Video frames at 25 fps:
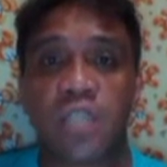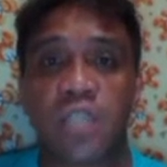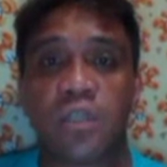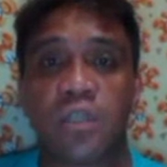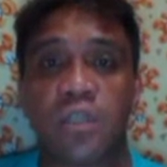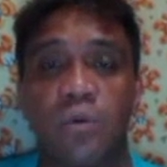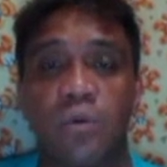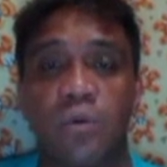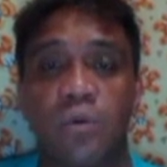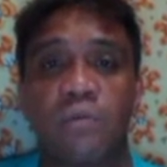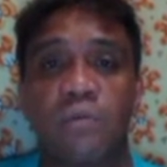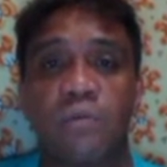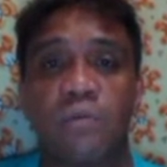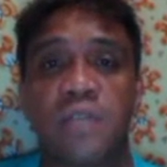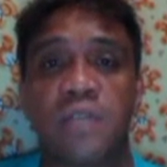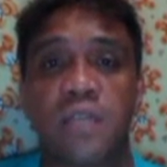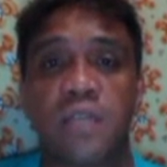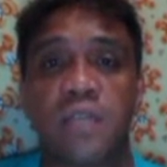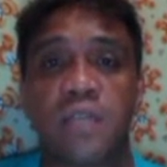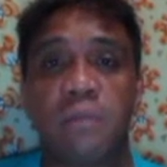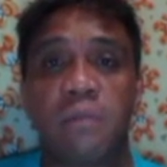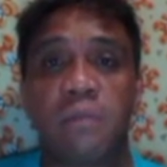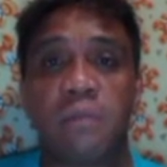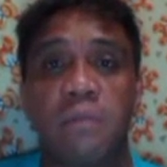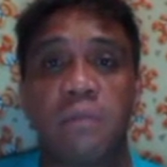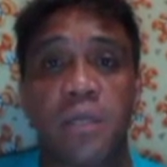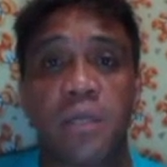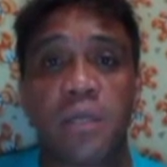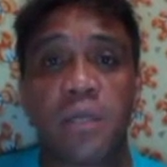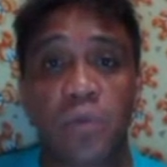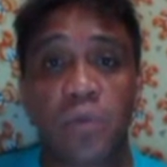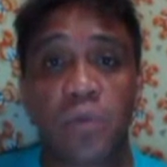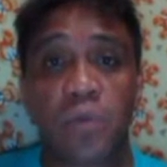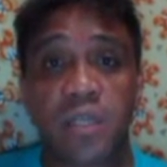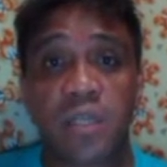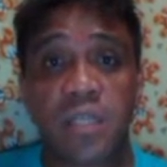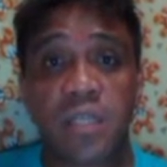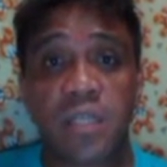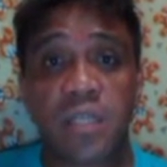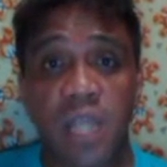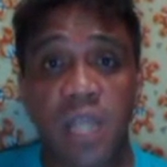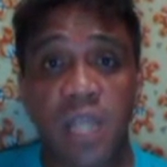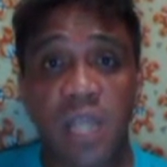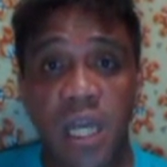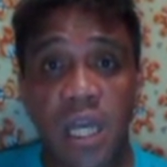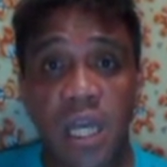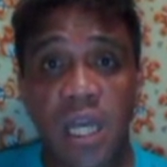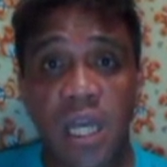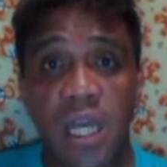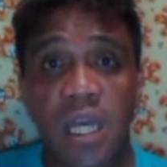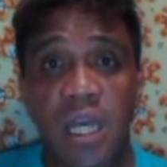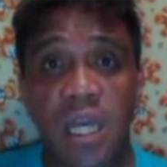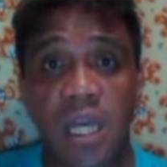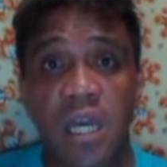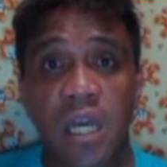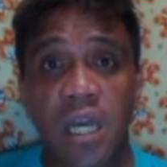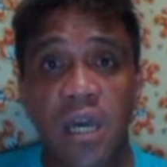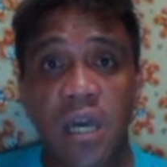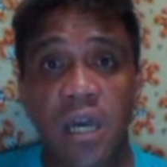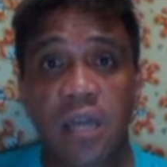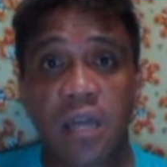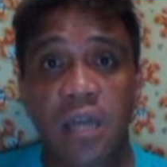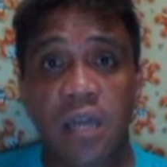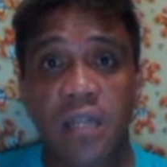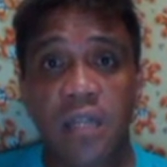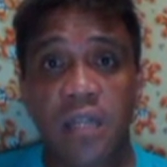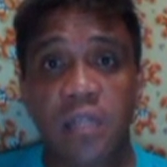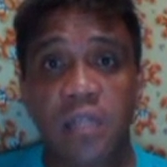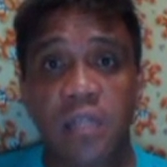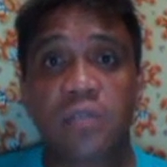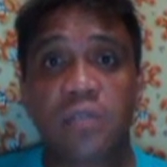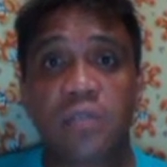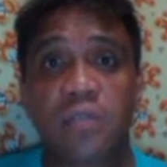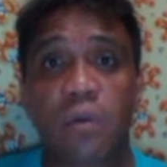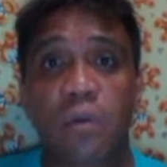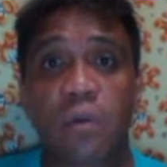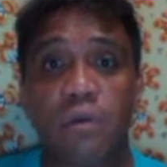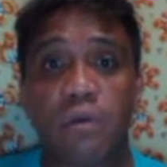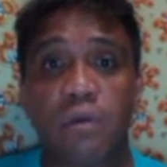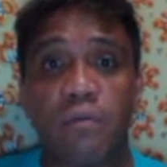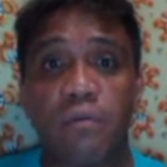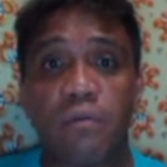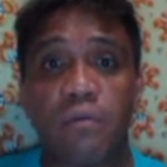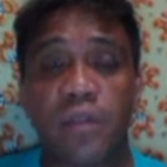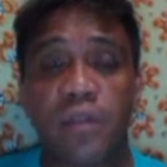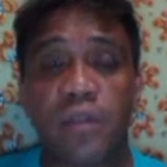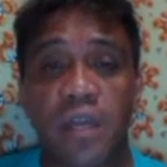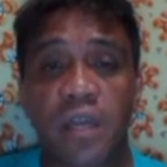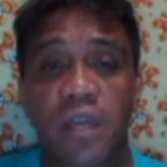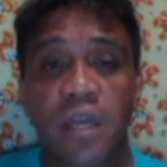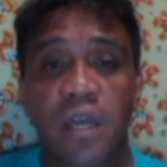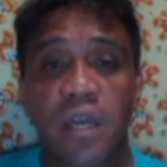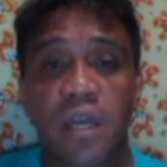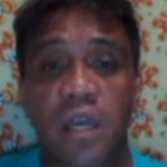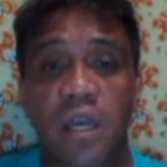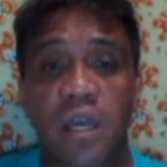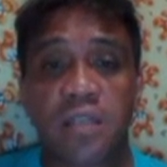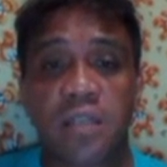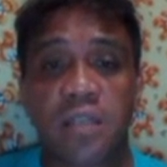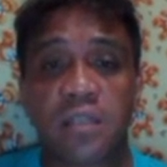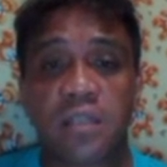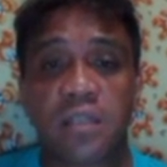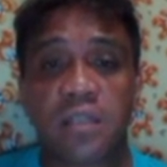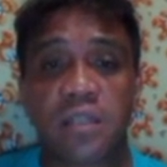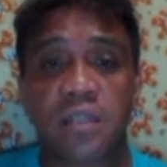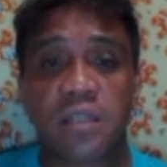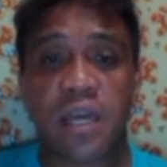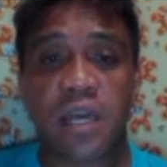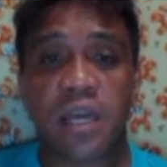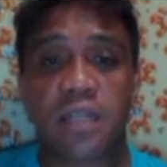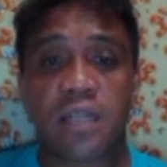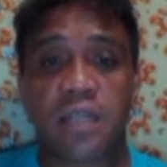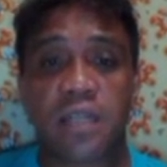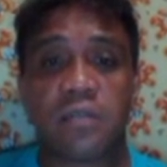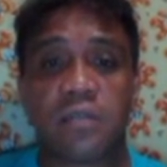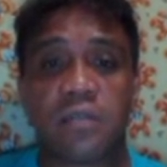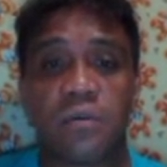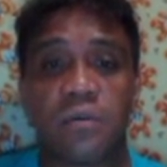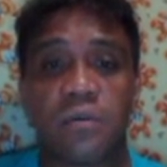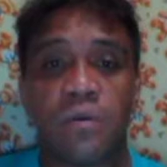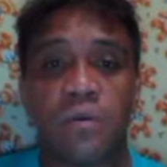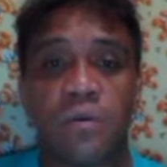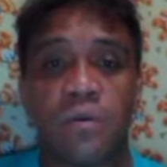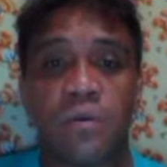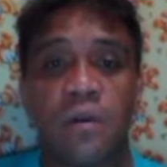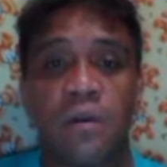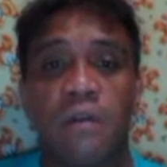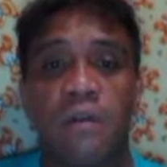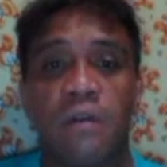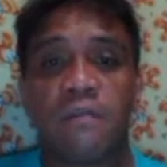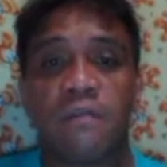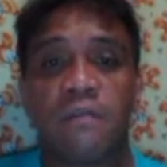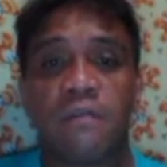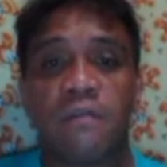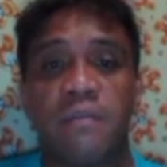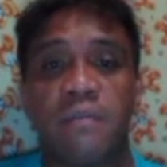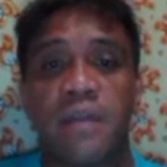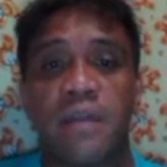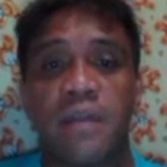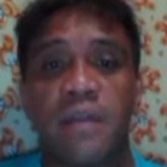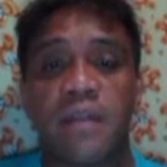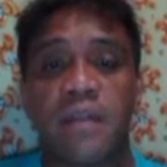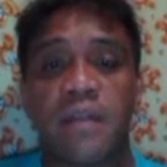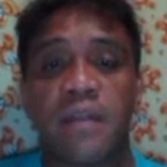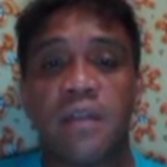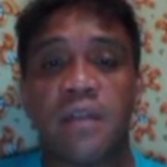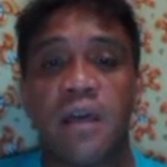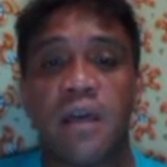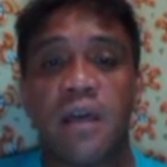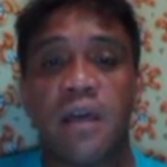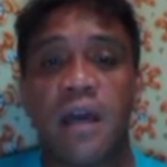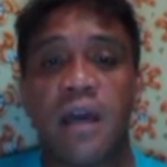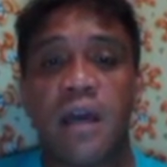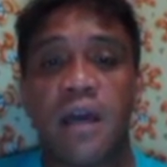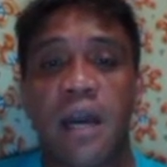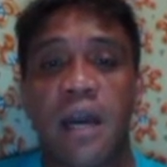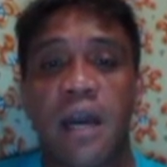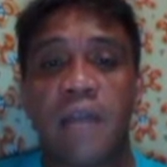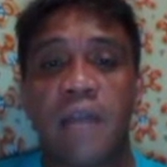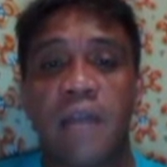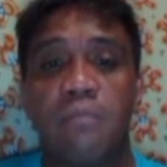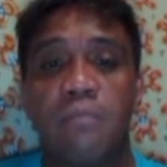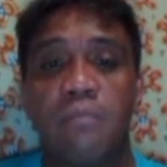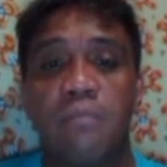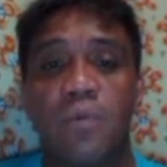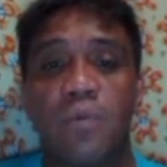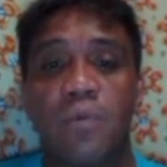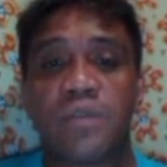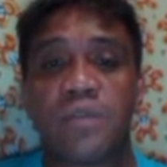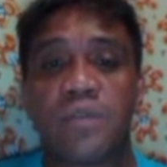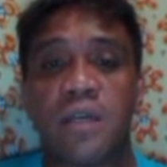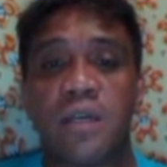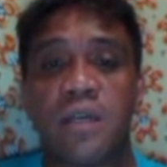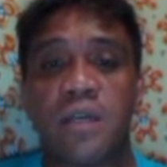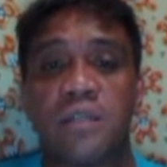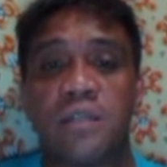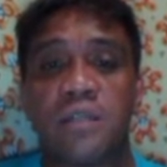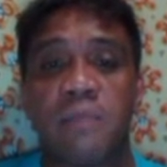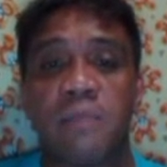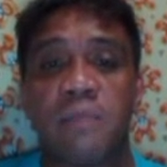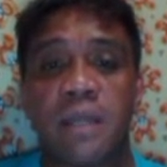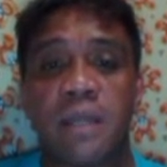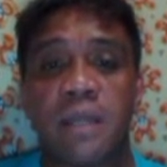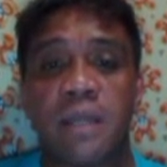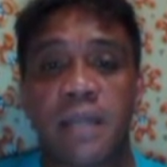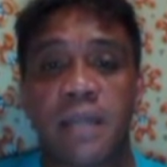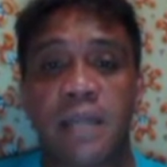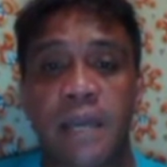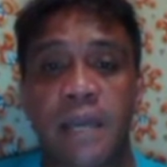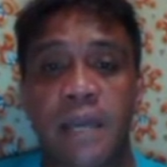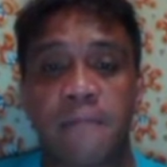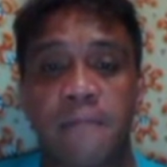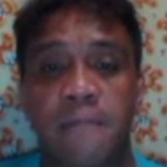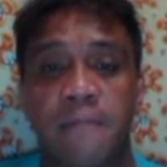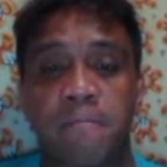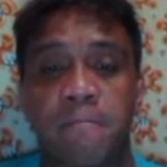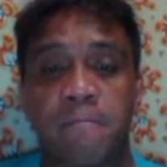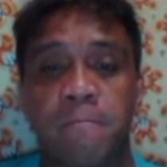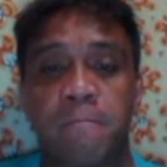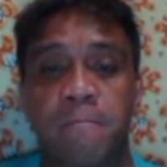So 6 divided by 2 is 3. Then the square of 3 is 9. So from that, add both sides by 9.